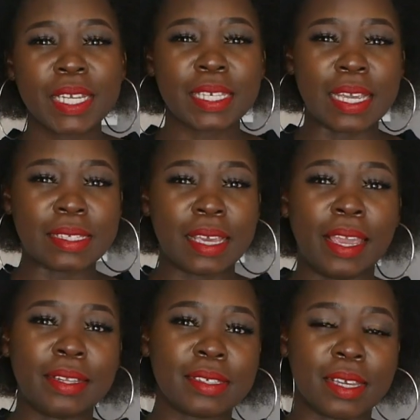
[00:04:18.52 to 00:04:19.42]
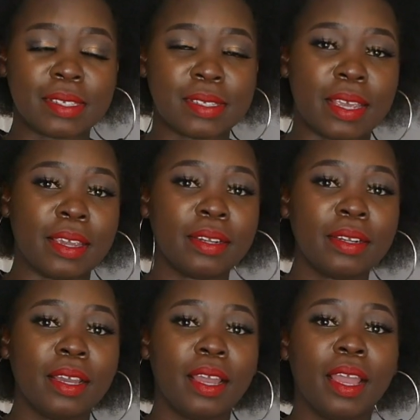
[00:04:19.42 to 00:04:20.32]
size 8, size 10,
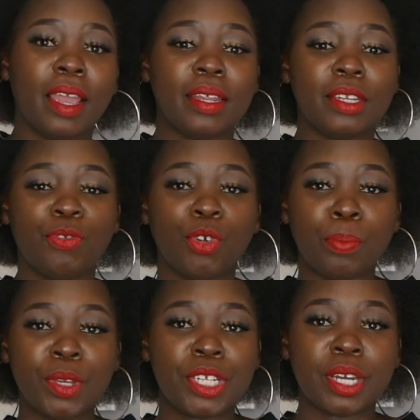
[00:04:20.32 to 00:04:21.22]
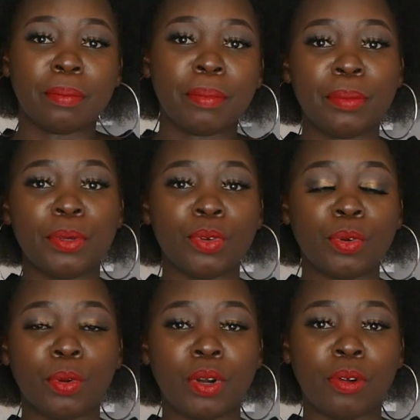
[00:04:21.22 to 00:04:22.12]
and if you're medium, maybe
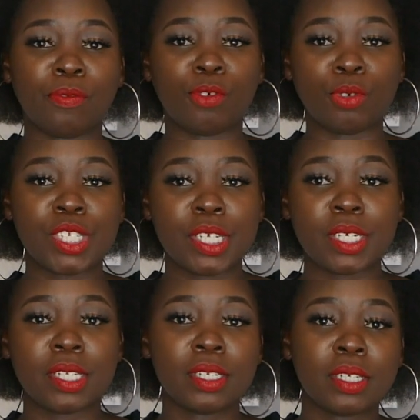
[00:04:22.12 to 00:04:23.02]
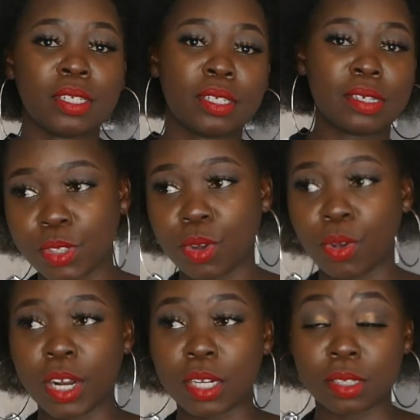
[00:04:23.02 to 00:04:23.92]
you're around 14, so
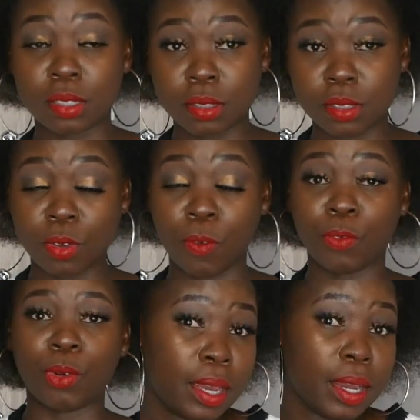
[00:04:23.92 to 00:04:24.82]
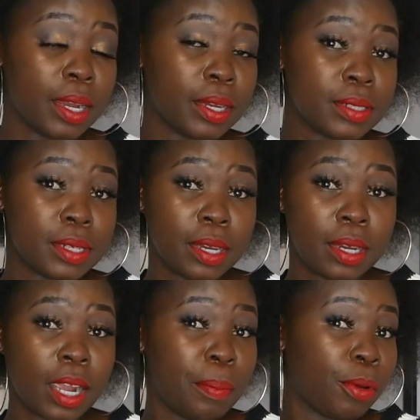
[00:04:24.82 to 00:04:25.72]
on and so forth. And
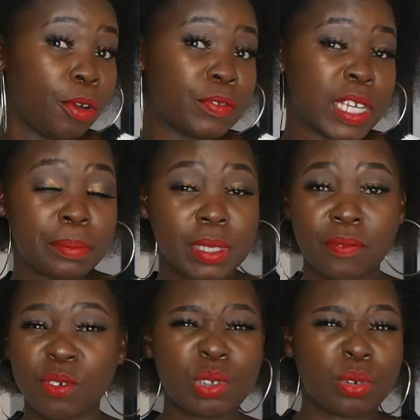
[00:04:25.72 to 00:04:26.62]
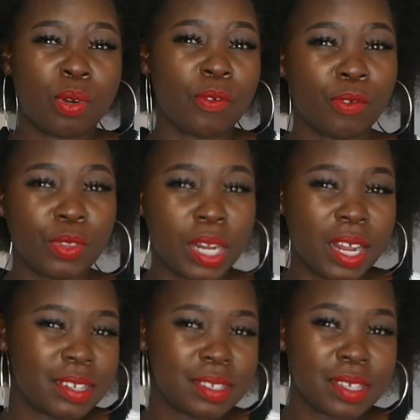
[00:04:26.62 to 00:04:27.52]
a couple of times I've also gone for the
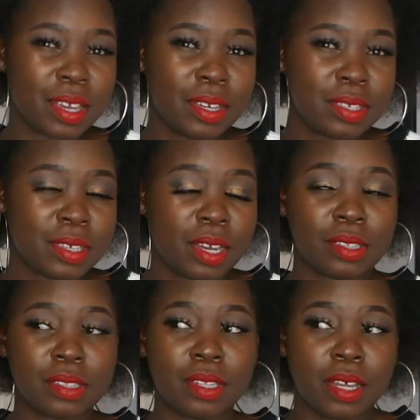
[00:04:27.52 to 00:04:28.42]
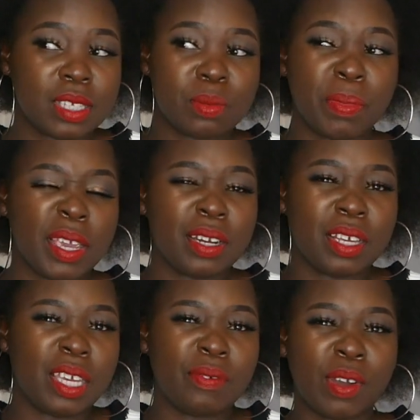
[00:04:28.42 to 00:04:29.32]
large size, and that's
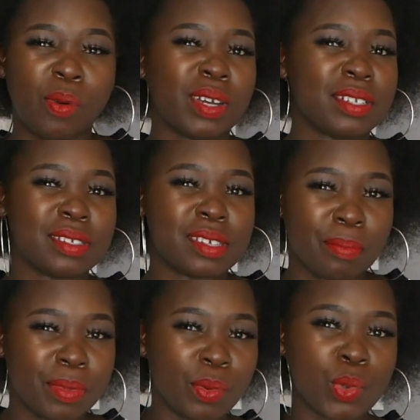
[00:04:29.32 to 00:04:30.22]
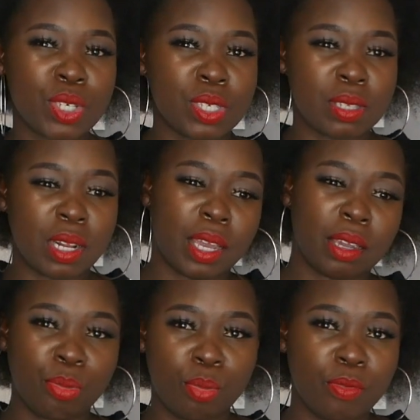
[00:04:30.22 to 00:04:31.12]
mainly if I wanted something which is like
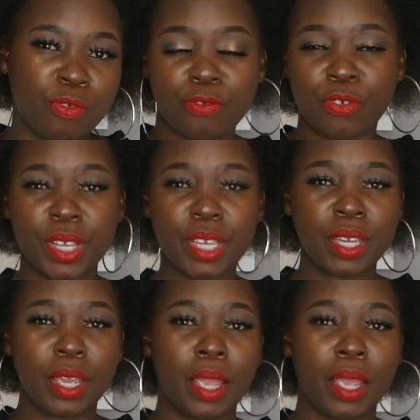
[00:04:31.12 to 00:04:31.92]
free